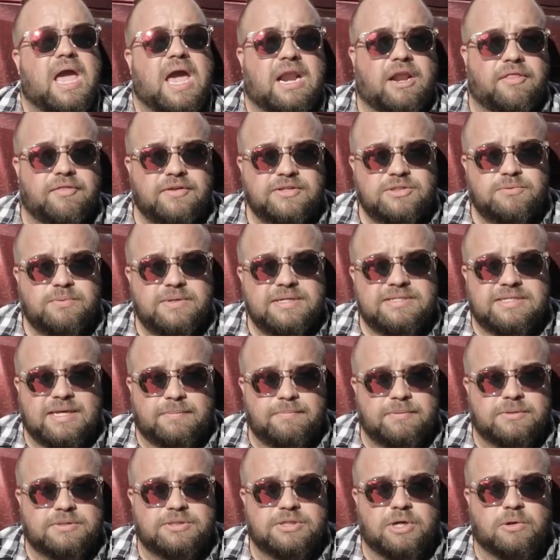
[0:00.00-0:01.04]
On this week's
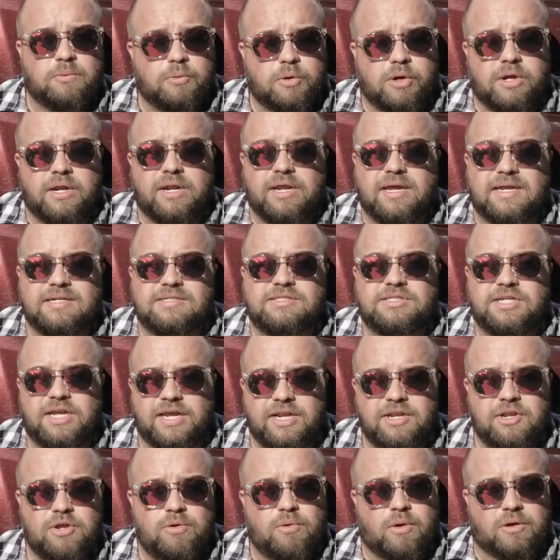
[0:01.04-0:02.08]
episode, we're going to
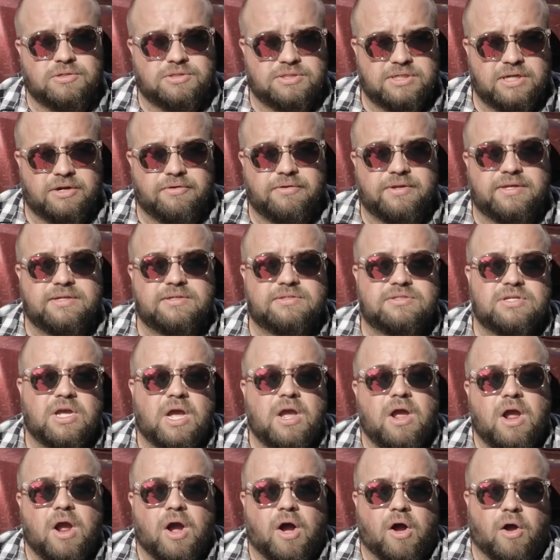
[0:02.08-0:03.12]
continue our series
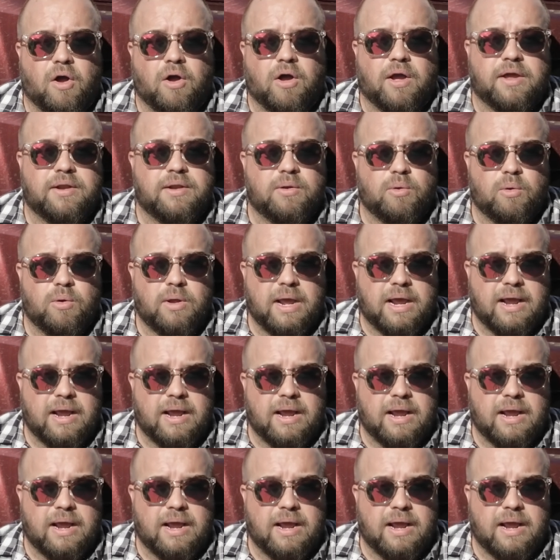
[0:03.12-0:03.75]
on